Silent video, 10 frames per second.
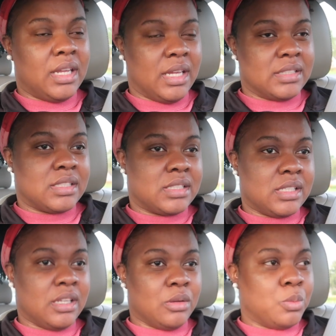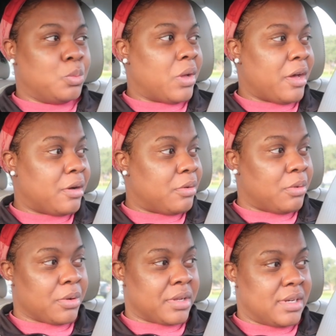and seeing how
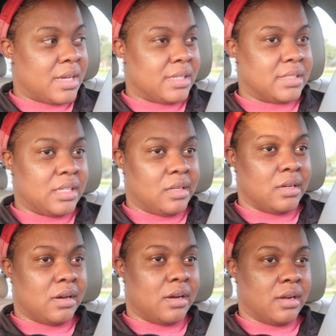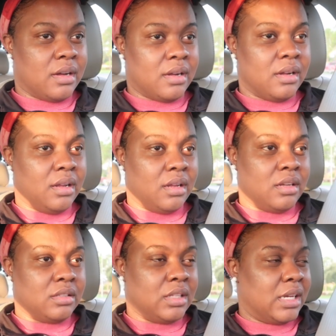organized they are,
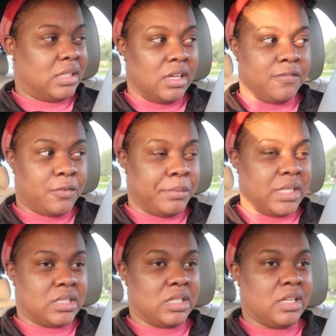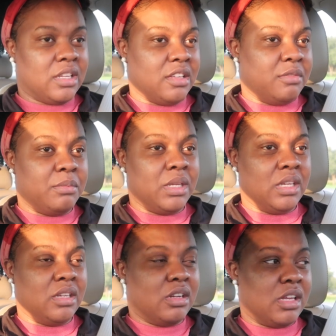like the information they give
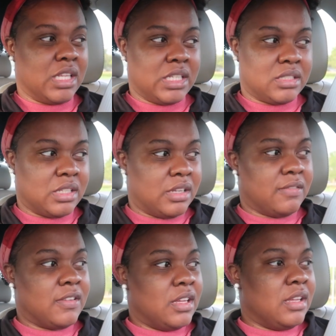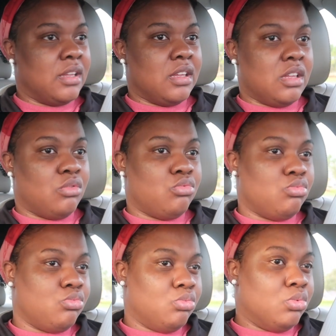me and all that stuff
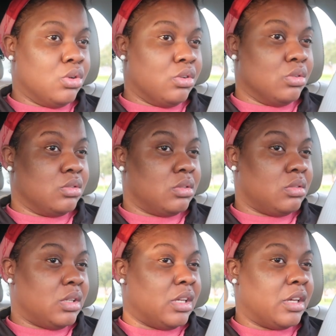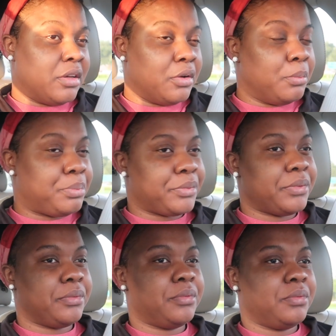will help
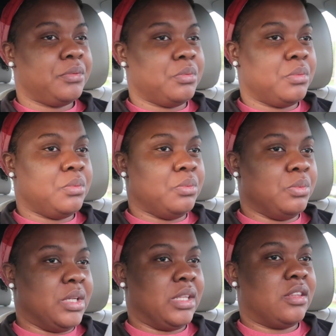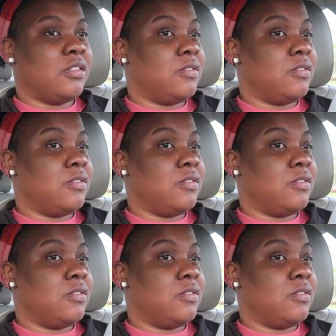with